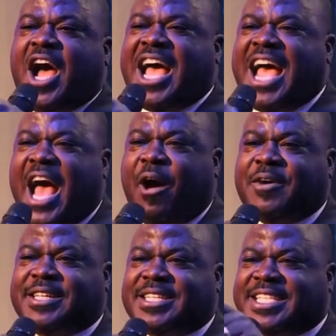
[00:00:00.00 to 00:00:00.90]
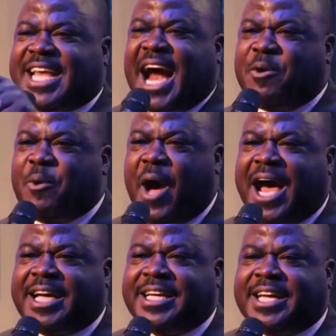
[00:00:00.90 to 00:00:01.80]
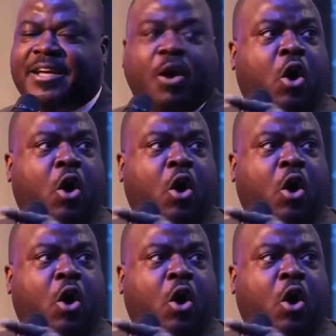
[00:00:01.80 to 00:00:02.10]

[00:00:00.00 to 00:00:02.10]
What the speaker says: So in order to have a fresh belief,